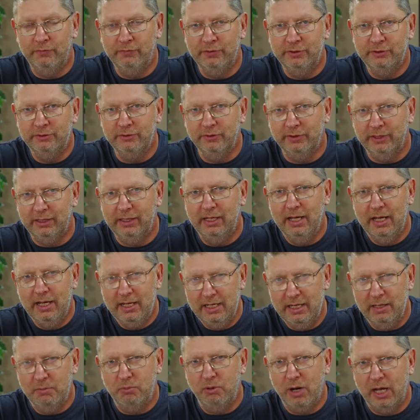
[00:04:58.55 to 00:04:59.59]
And so he,
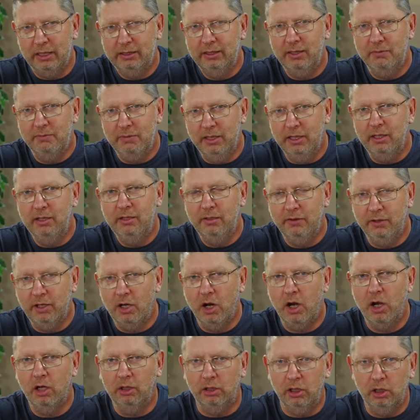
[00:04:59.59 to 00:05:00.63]
he brought them into the
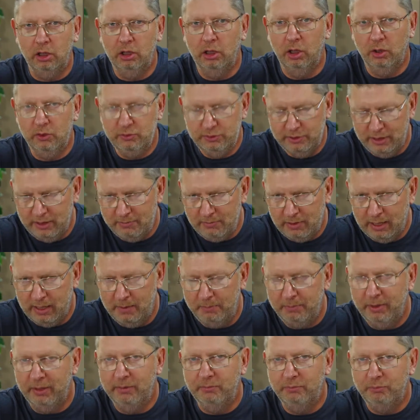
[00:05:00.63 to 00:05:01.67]
ark and closed them
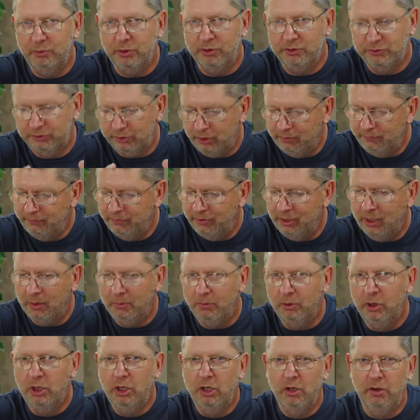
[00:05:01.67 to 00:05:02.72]
up and preserved
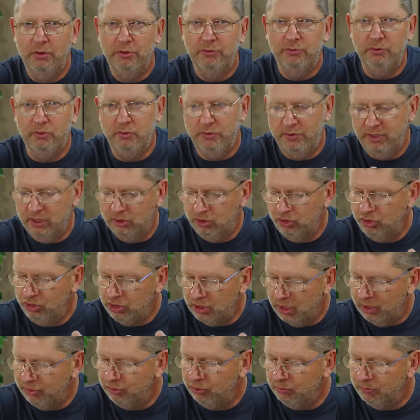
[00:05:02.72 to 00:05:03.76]
them through this
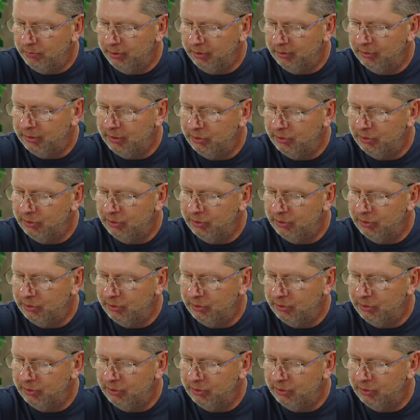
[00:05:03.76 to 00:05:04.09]
judgment.